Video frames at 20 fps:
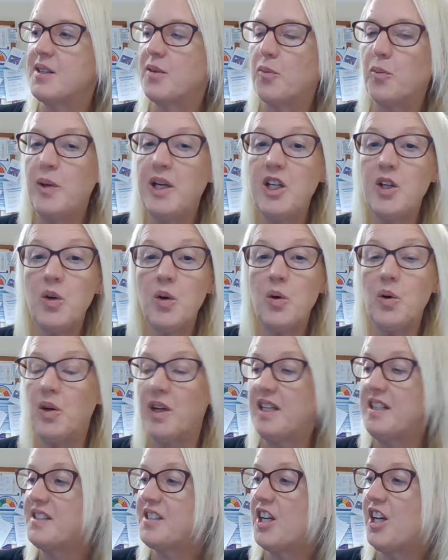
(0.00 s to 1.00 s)
We call
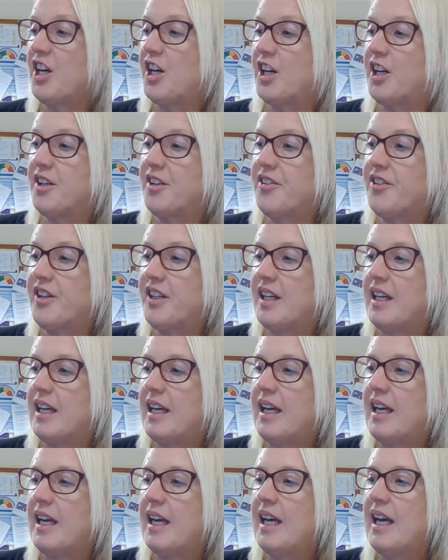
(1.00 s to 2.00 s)
it Earth.
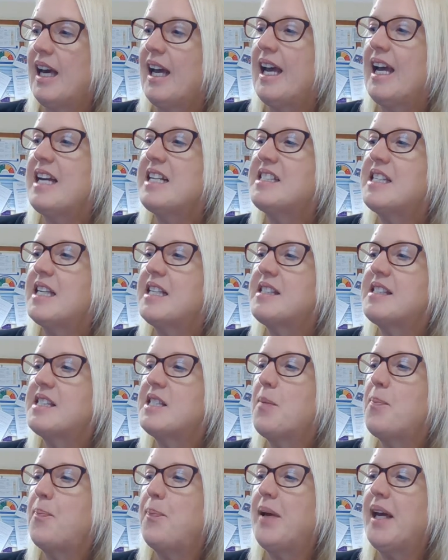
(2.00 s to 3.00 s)
It is
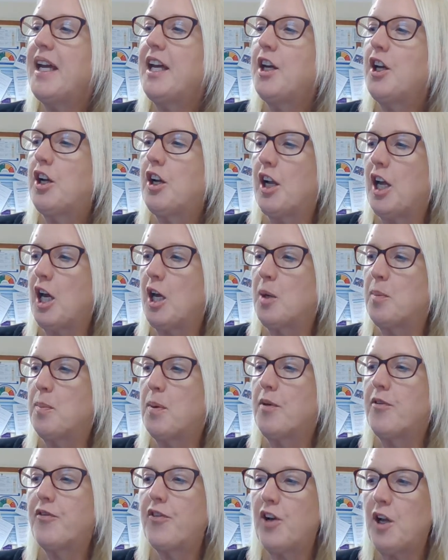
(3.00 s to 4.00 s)
the big globe
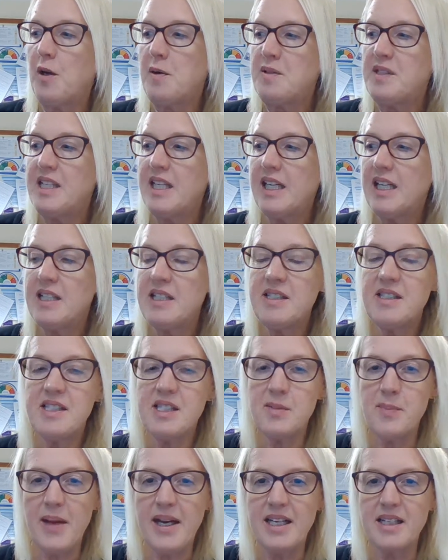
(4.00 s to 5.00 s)
floating in
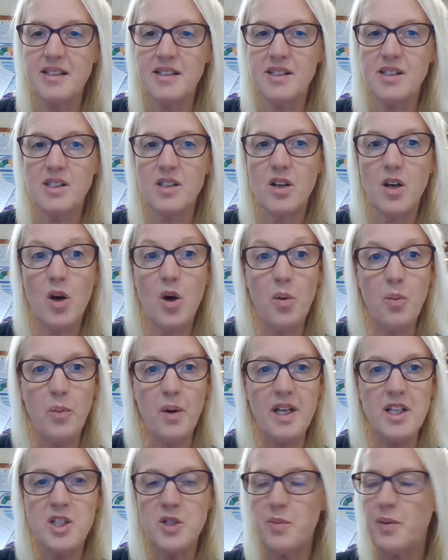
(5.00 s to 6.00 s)
space on
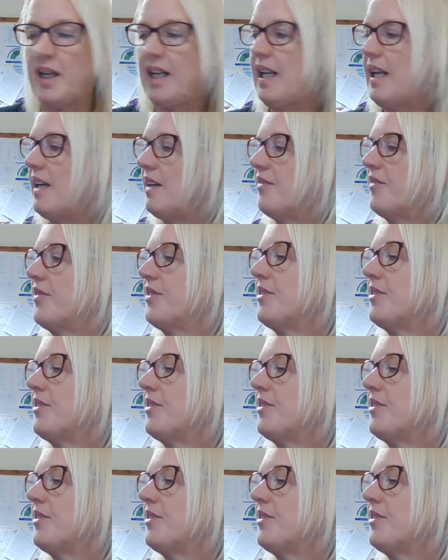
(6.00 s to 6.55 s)
which we live.